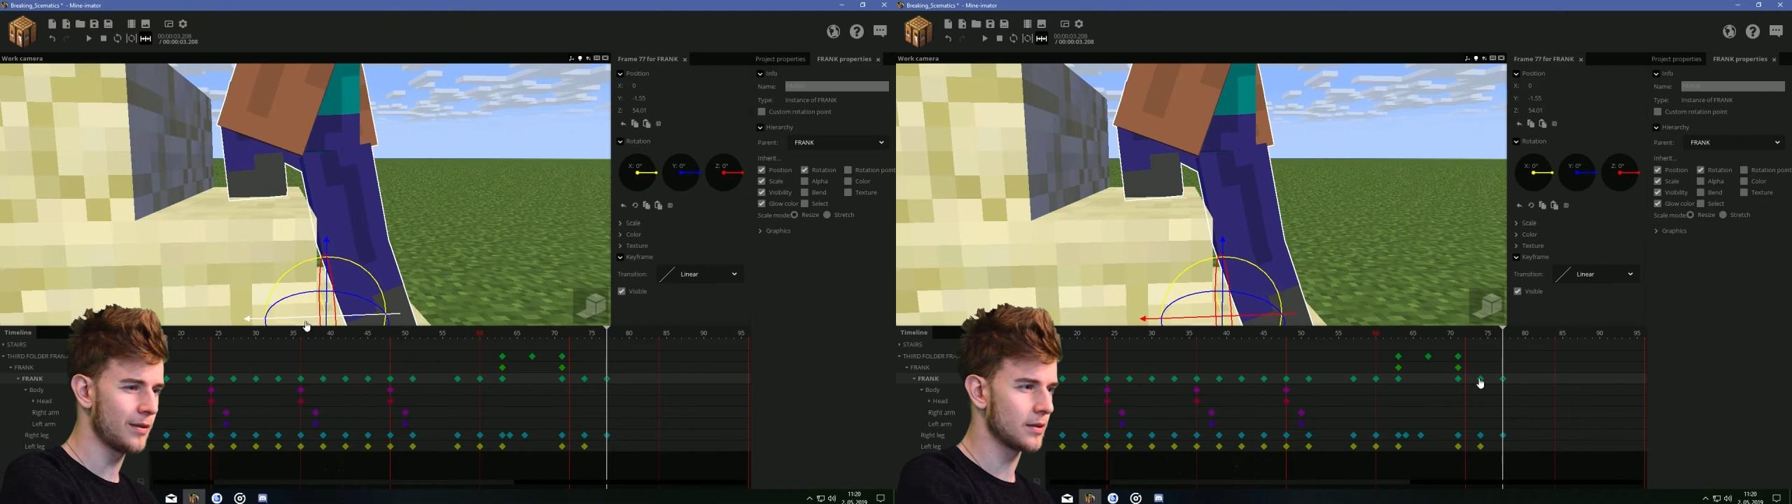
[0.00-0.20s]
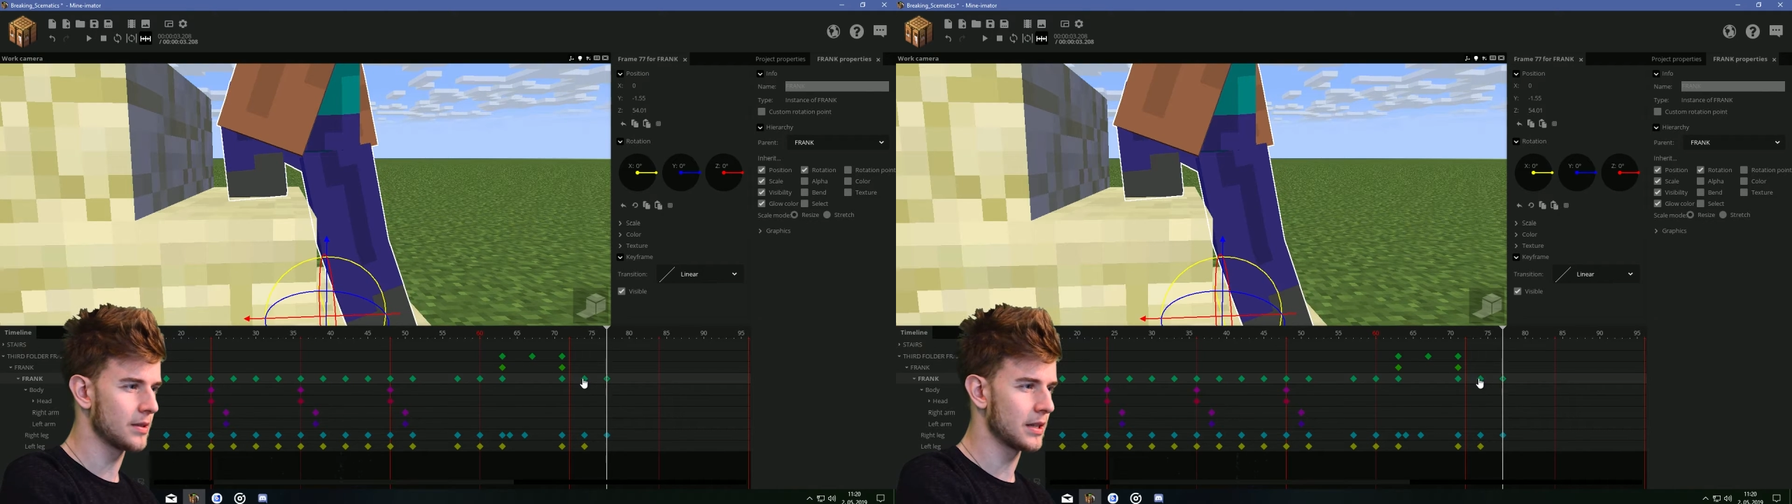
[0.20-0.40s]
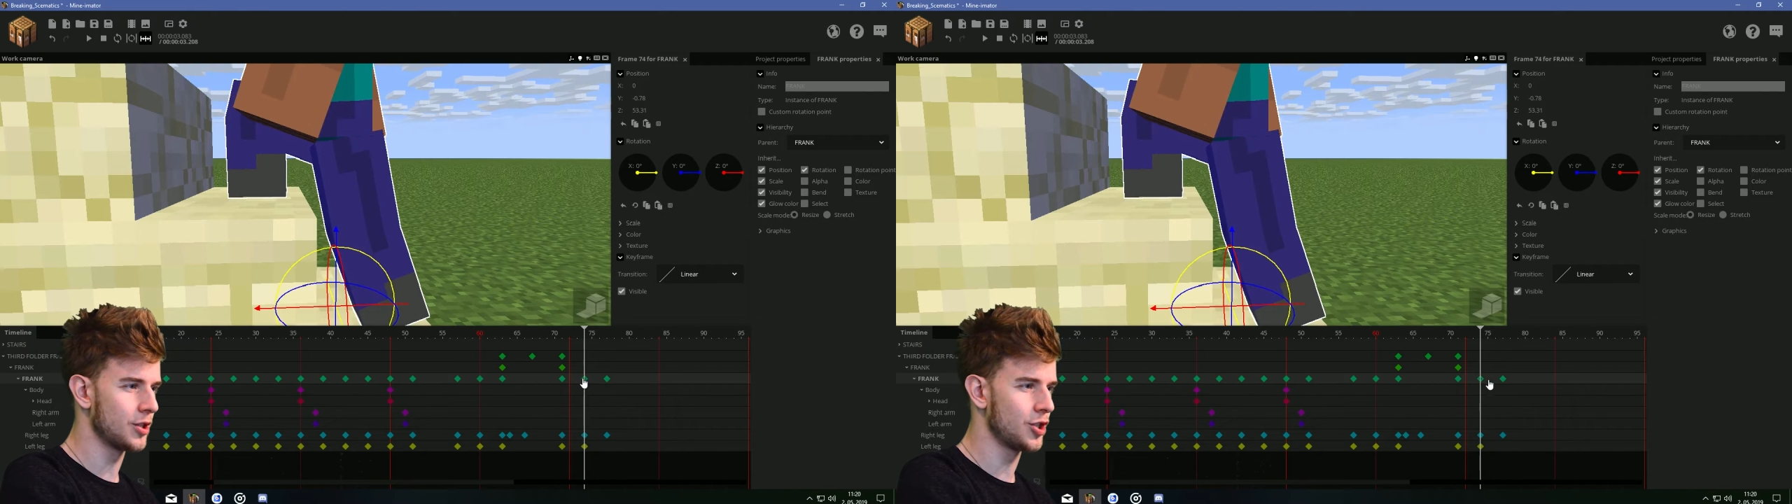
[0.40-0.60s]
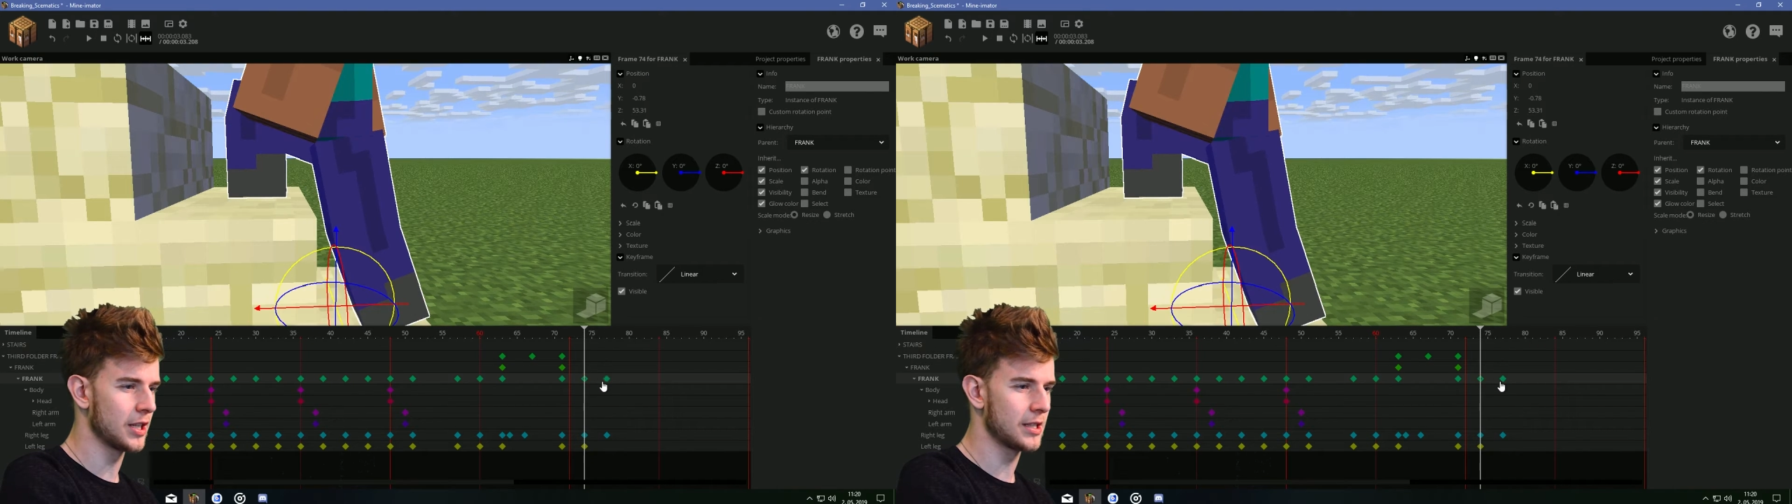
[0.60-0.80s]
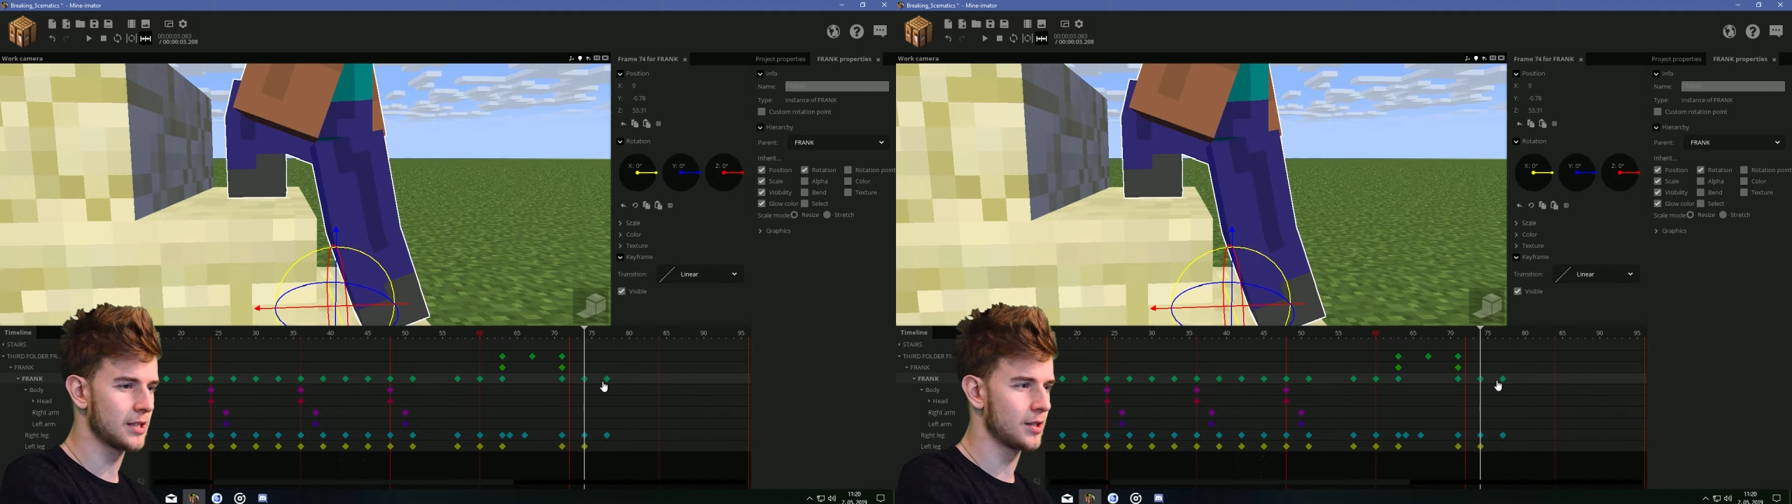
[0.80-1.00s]
It
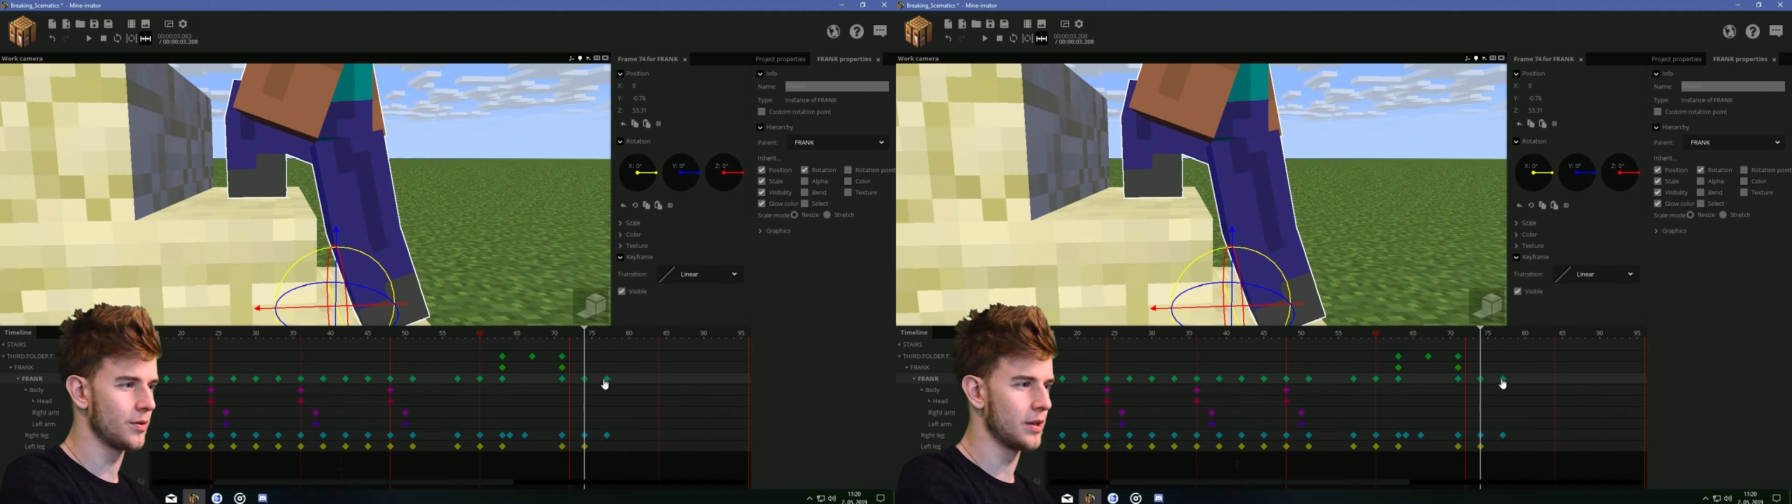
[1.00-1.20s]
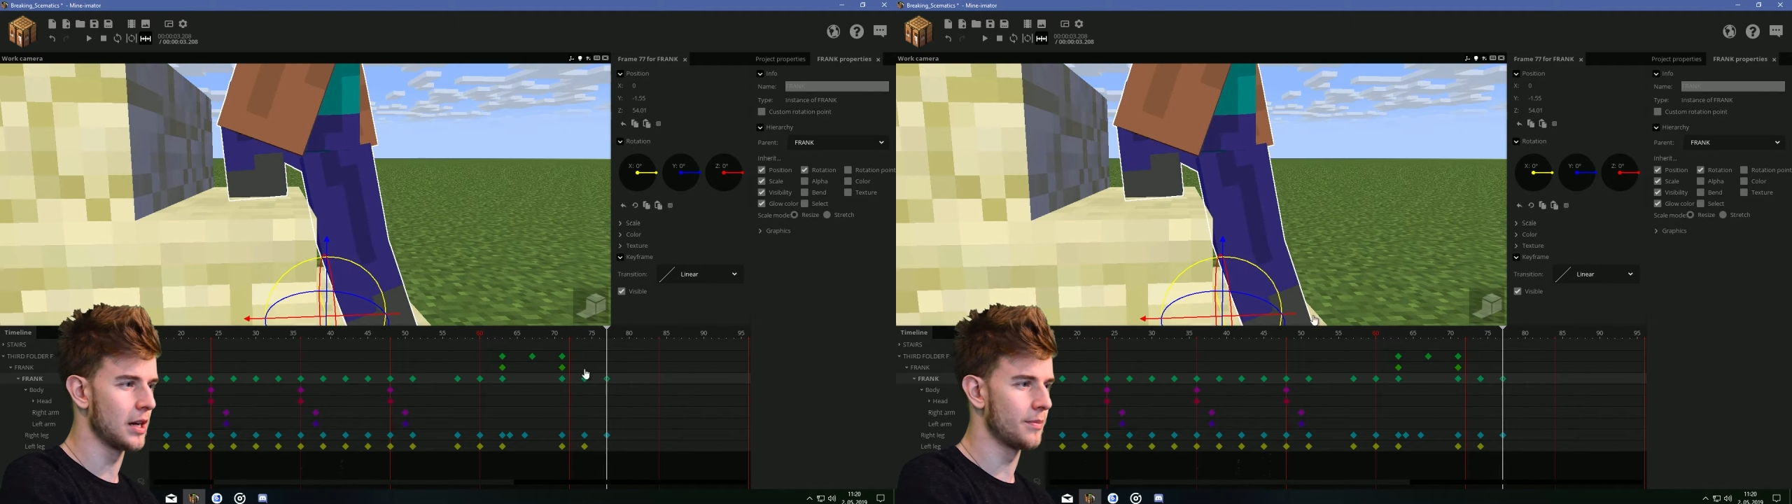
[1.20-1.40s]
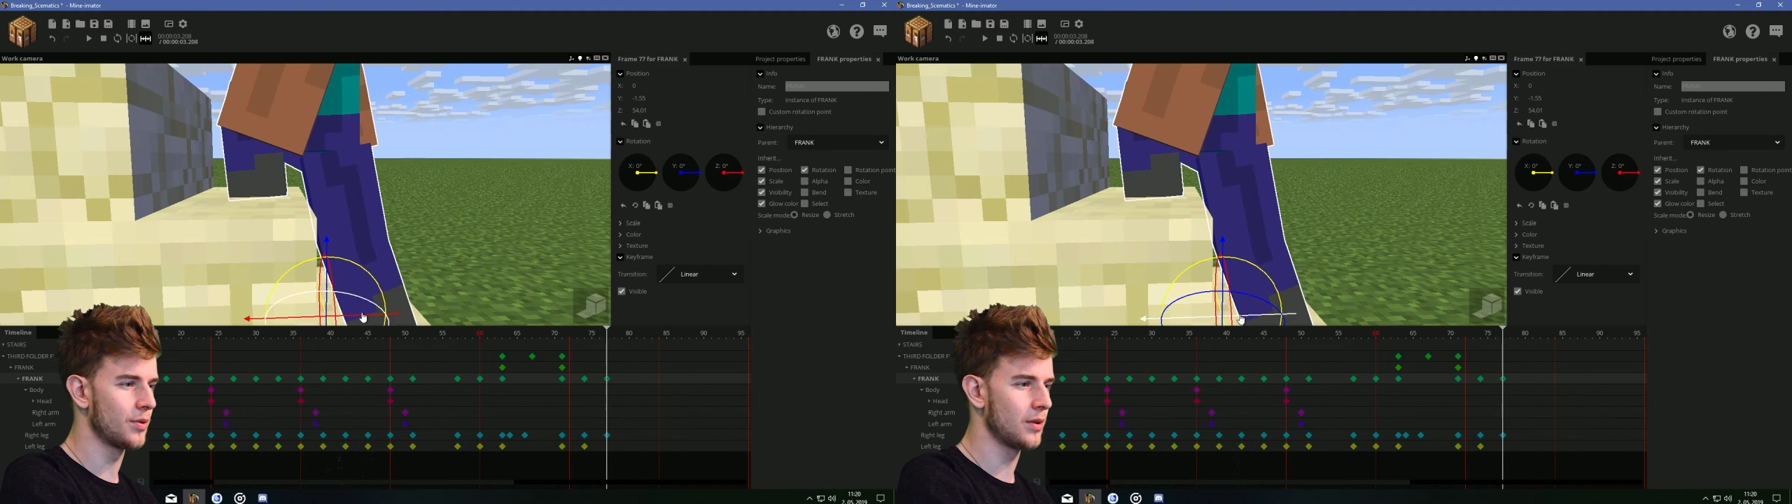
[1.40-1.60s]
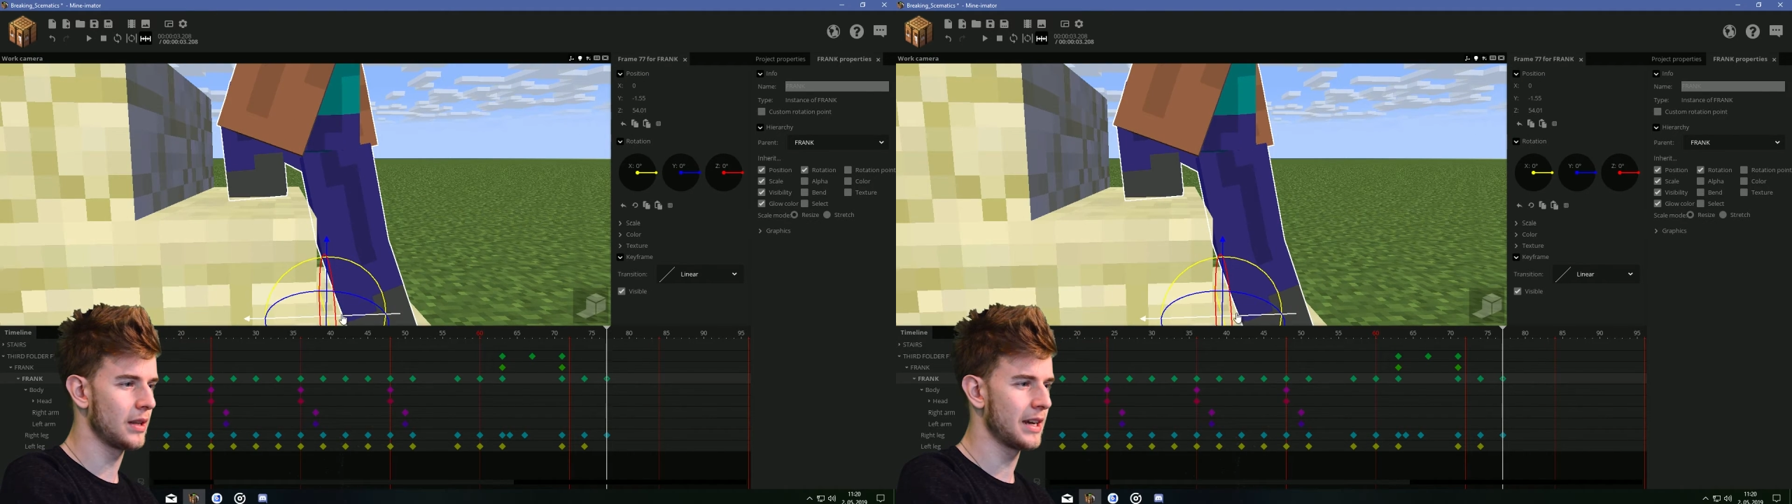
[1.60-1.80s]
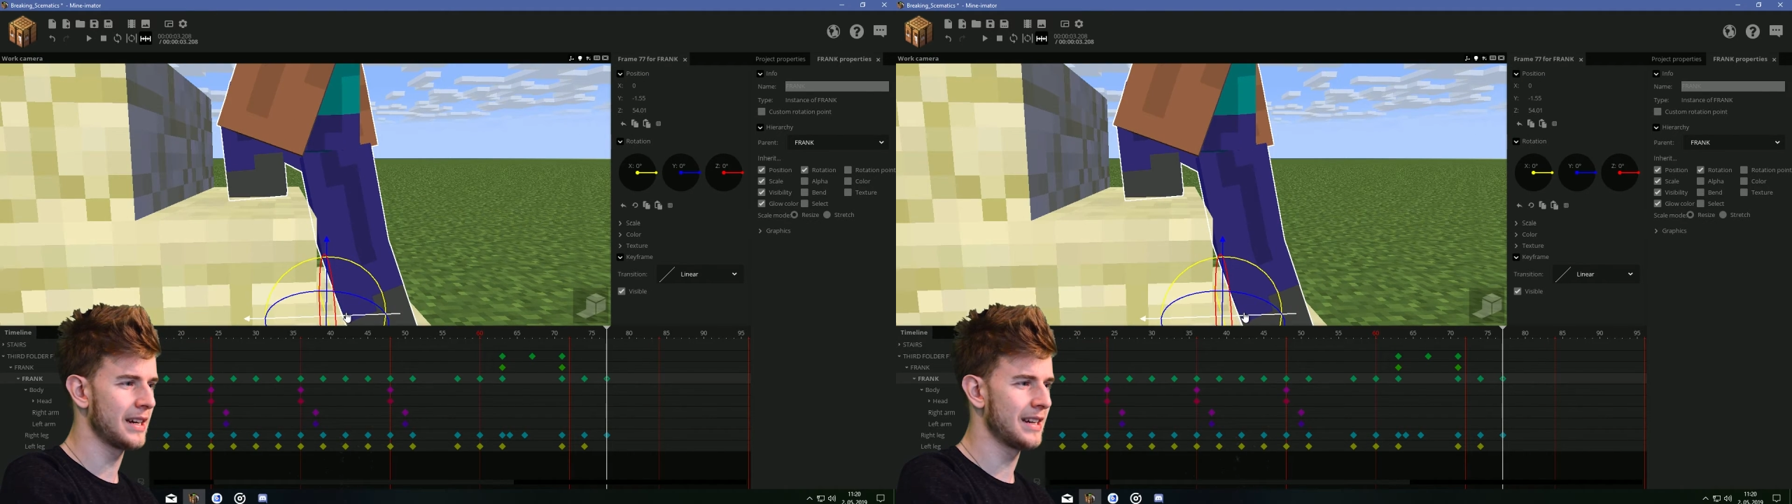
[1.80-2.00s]
adjusts to the upper
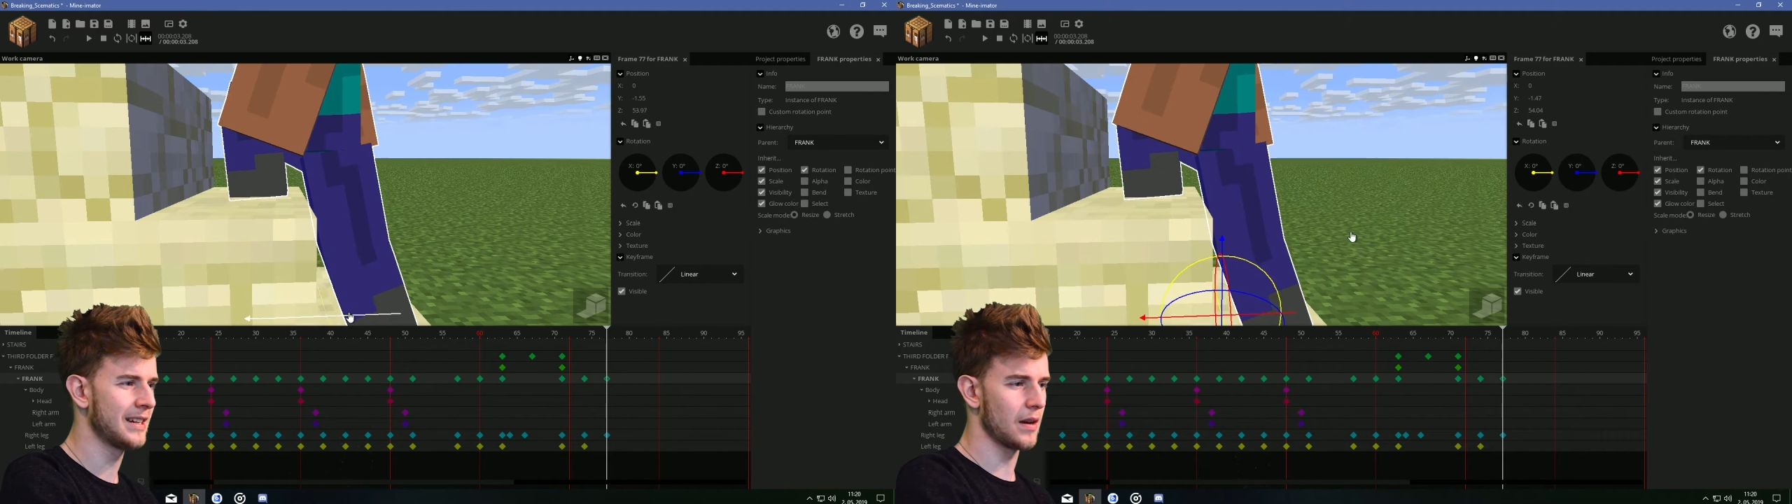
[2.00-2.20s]
leg.